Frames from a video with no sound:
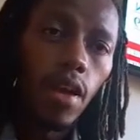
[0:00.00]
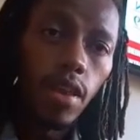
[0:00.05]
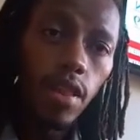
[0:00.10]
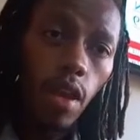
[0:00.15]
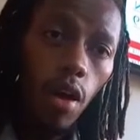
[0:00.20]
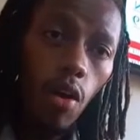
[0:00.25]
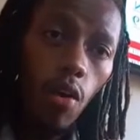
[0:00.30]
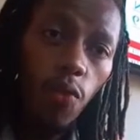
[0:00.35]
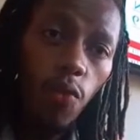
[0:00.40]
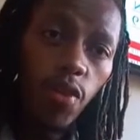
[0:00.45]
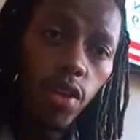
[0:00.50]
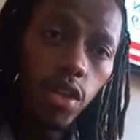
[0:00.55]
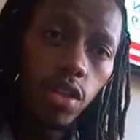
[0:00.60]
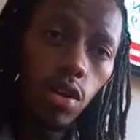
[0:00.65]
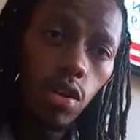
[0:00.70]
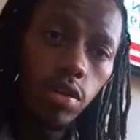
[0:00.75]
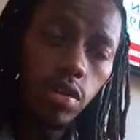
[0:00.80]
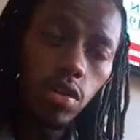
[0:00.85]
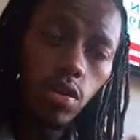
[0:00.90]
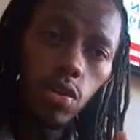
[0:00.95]
The
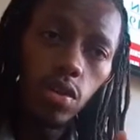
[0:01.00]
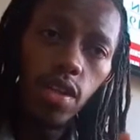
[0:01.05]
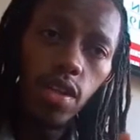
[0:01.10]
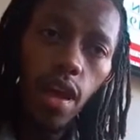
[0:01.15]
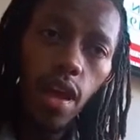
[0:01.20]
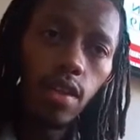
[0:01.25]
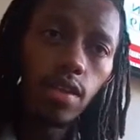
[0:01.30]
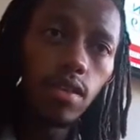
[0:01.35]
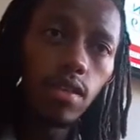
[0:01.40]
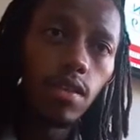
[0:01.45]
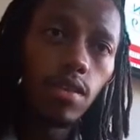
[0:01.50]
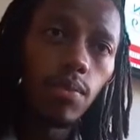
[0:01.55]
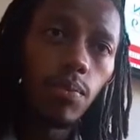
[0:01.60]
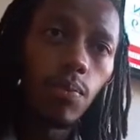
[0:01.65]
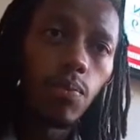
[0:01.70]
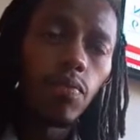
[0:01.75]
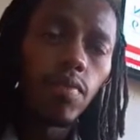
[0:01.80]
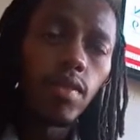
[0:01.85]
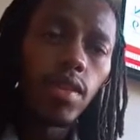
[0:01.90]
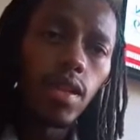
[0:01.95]
officials, those guys,
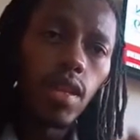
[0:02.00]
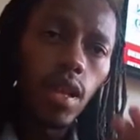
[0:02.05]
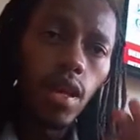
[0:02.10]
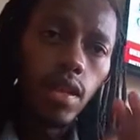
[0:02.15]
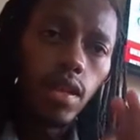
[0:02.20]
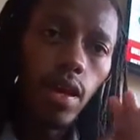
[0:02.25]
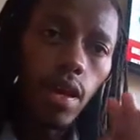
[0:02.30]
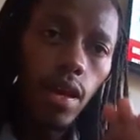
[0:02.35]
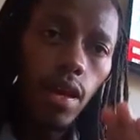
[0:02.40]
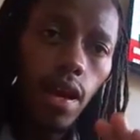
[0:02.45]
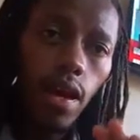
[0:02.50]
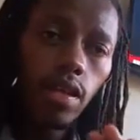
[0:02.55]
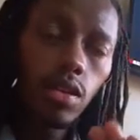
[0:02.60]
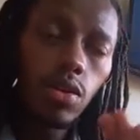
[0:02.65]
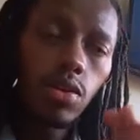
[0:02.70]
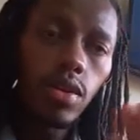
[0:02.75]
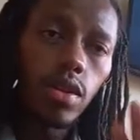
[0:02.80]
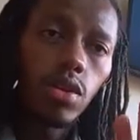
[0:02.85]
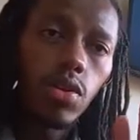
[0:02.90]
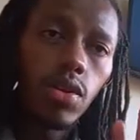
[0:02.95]
they lied
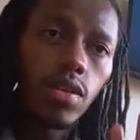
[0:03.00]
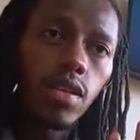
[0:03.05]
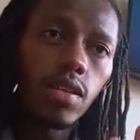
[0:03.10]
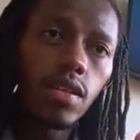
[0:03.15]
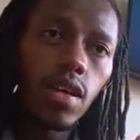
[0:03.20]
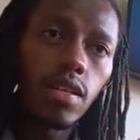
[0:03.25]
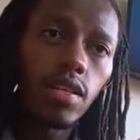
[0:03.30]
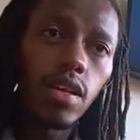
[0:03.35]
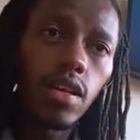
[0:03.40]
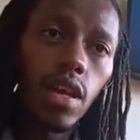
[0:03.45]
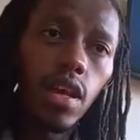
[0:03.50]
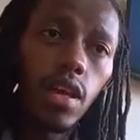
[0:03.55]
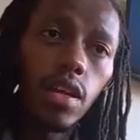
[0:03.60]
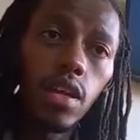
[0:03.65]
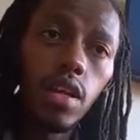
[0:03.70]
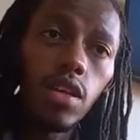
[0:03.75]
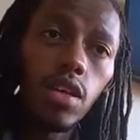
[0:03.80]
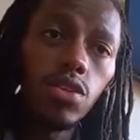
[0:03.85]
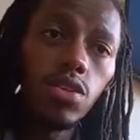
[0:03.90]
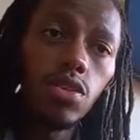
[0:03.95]
to the doctors at
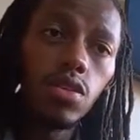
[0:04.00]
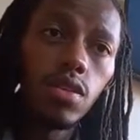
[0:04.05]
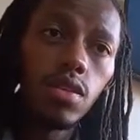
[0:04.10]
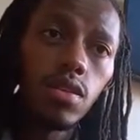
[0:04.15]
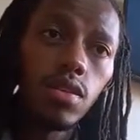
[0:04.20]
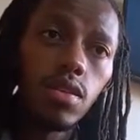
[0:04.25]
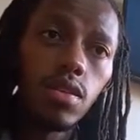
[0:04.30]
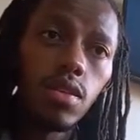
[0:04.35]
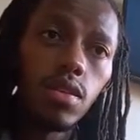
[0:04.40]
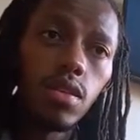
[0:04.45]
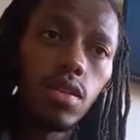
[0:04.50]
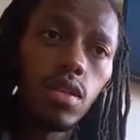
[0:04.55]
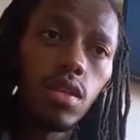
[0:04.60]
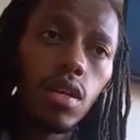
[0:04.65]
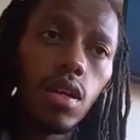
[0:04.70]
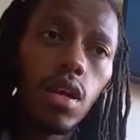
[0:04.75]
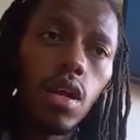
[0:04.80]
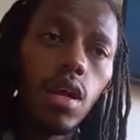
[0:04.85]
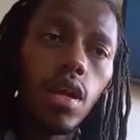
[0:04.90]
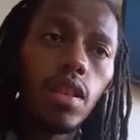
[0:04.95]
KNH
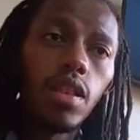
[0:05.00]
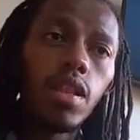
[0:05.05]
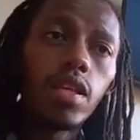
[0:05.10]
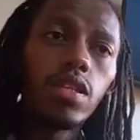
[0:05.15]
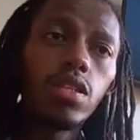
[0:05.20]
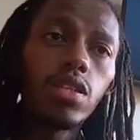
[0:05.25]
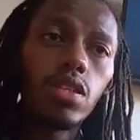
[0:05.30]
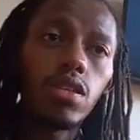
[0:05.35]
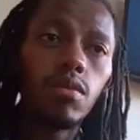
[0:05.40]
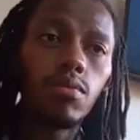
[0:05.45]
that